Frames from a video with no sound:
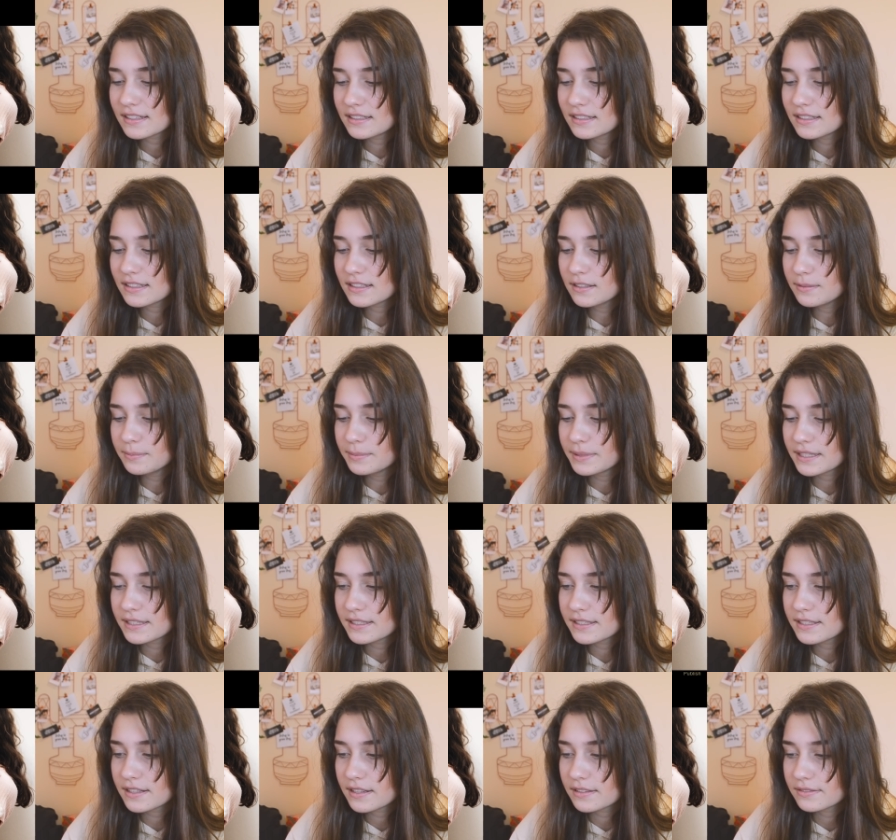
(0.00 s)
a little
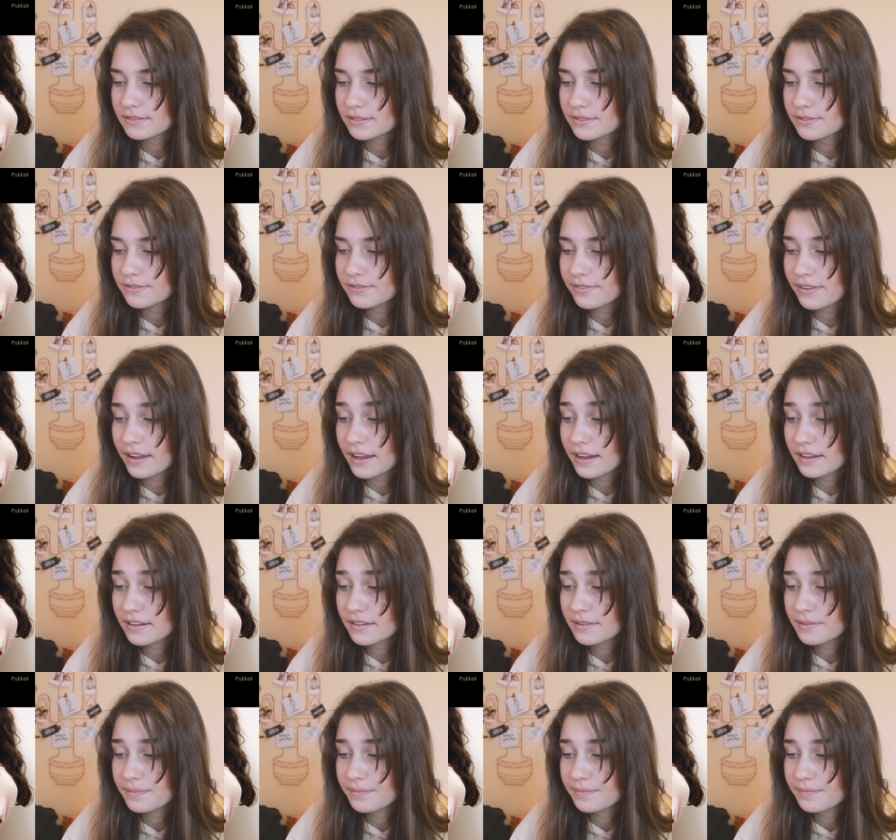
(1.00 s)
bit of a
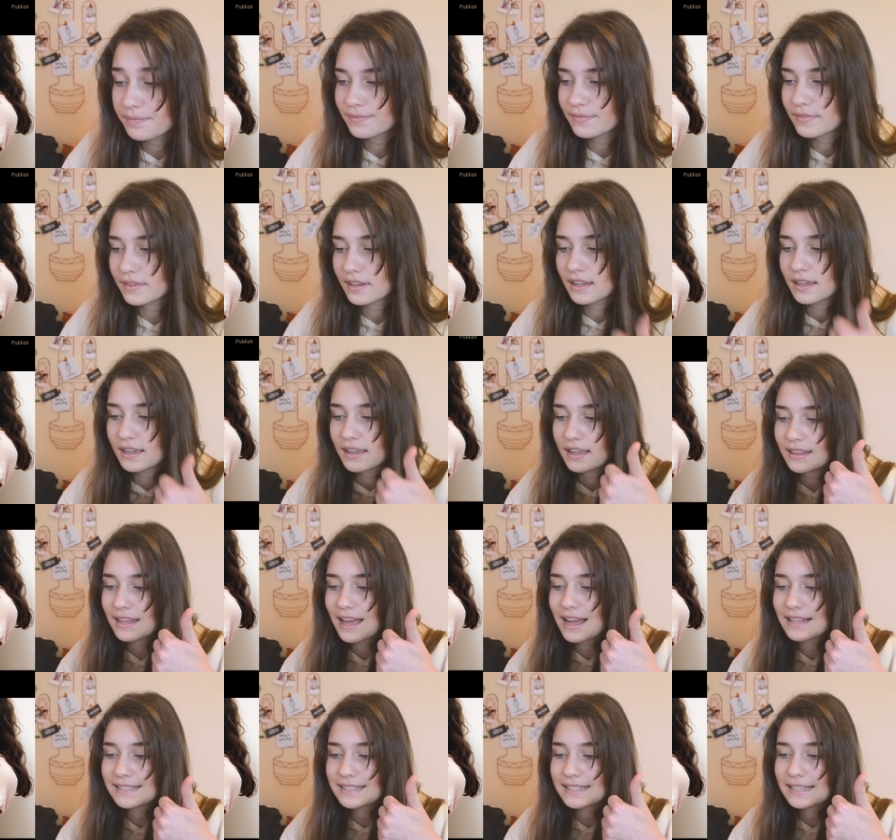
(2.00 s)
fade. And
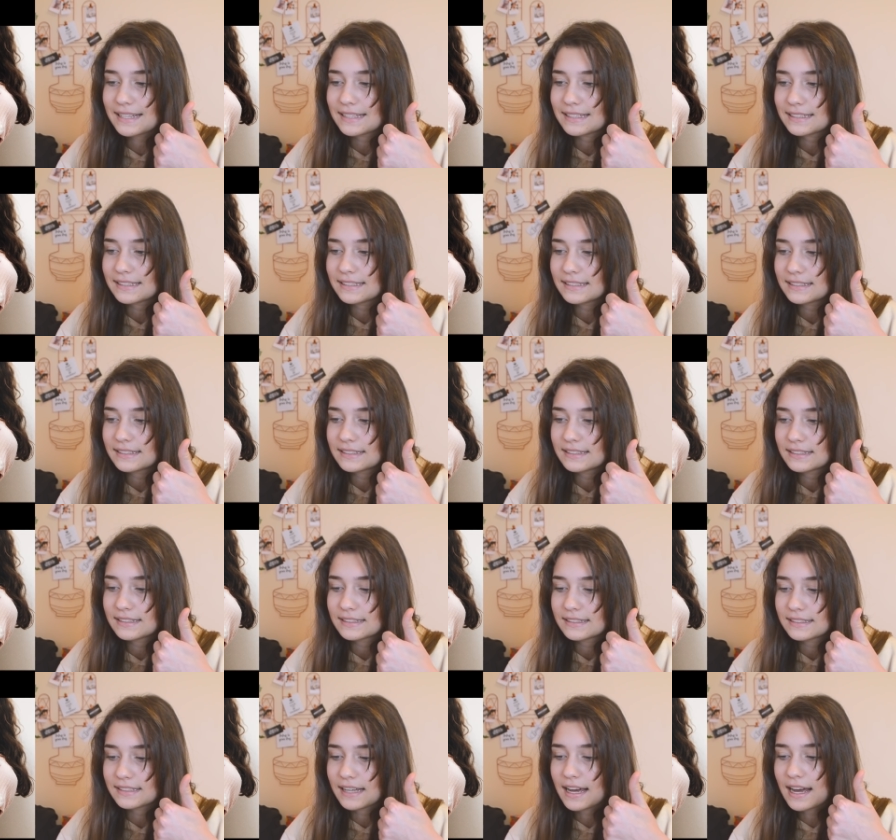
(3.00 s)
that's it.
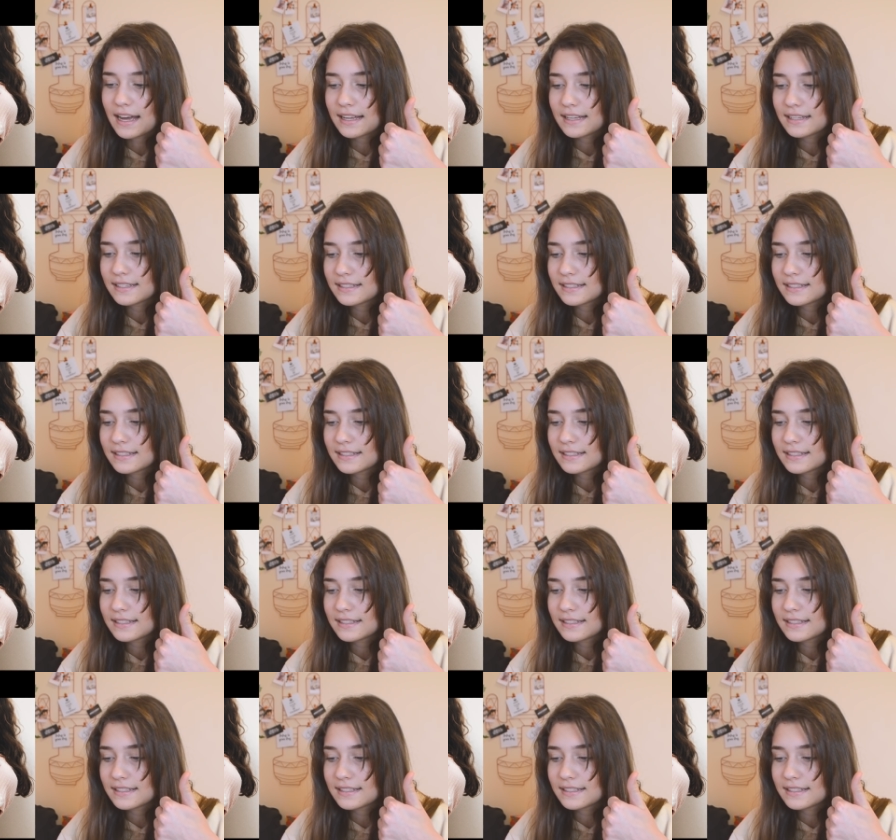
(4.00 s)
Yes.